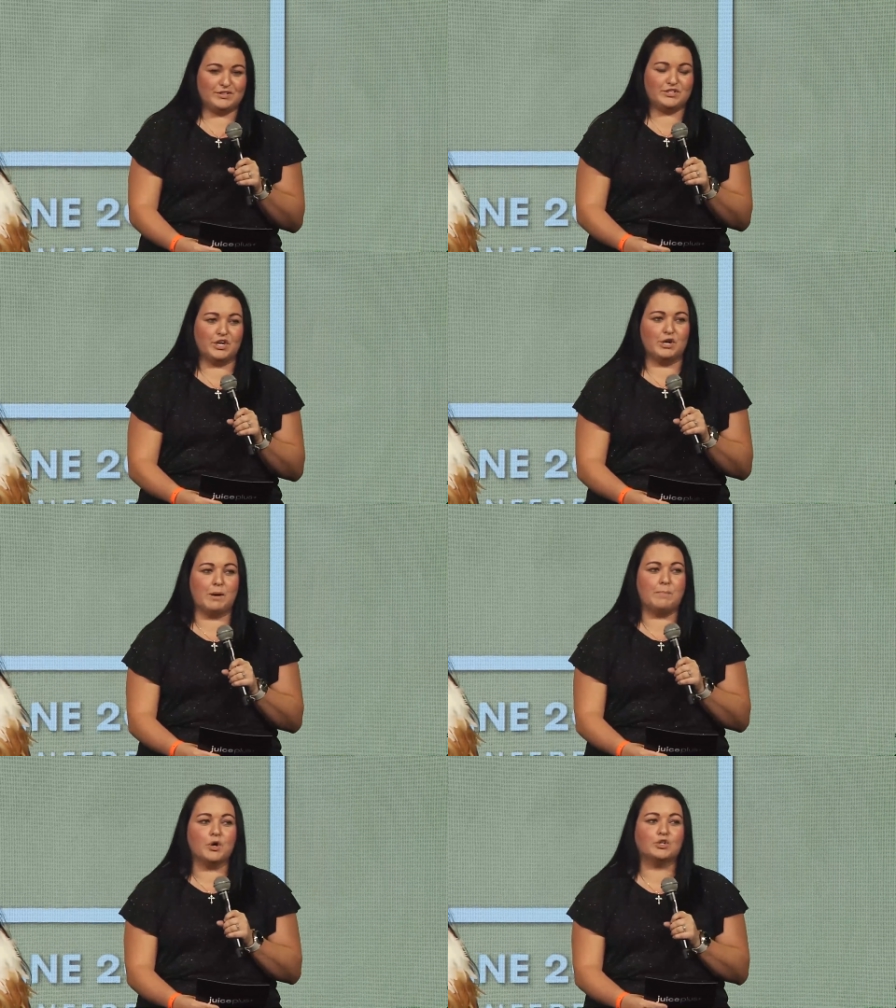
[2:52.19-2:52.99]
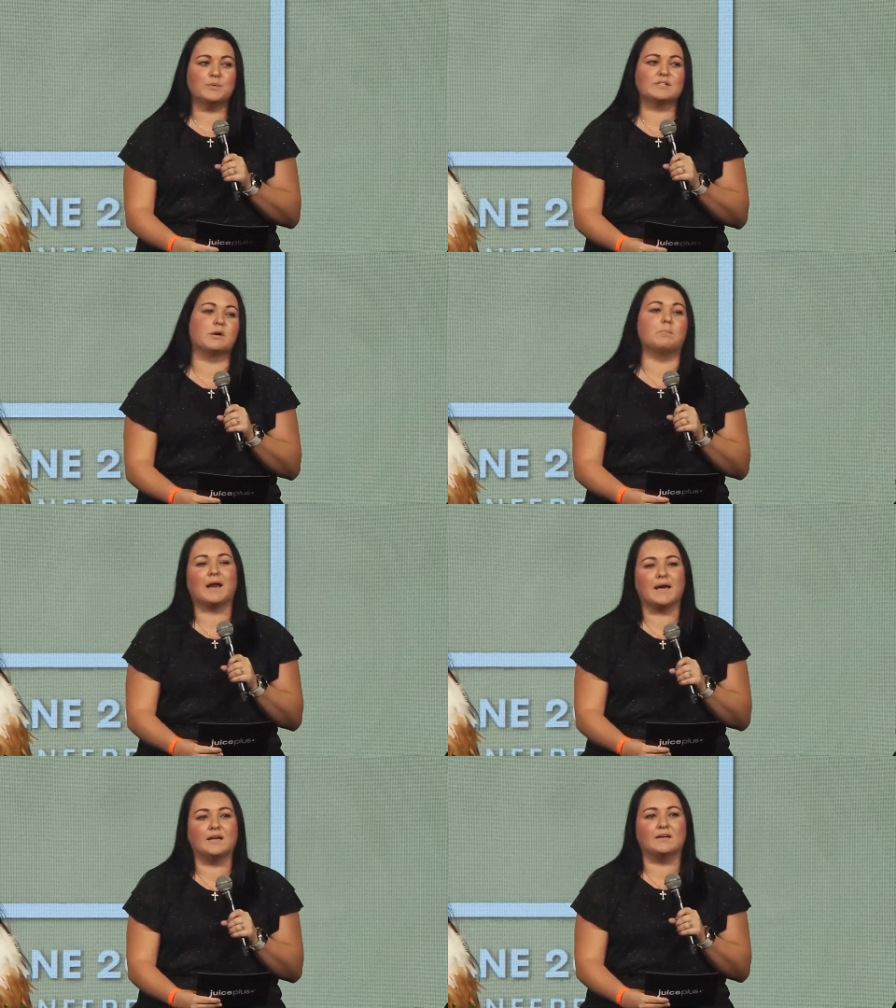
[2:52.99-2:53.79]
So my partner was
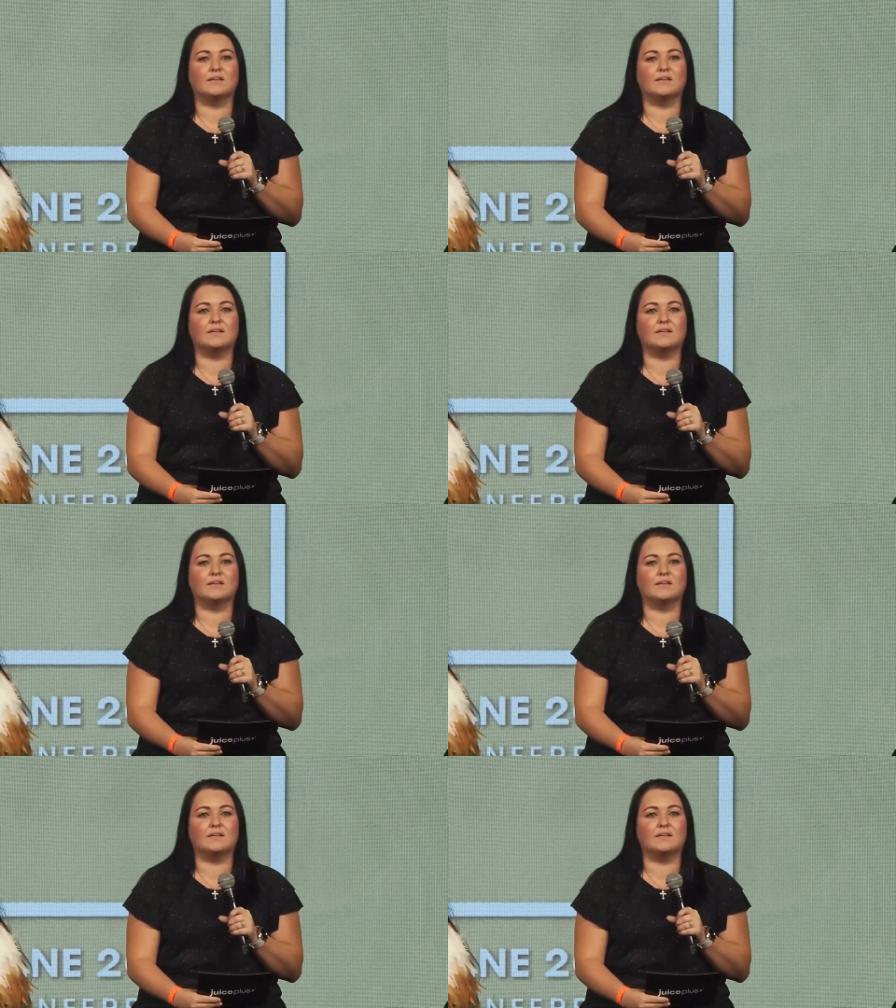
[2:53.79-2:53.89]
complaining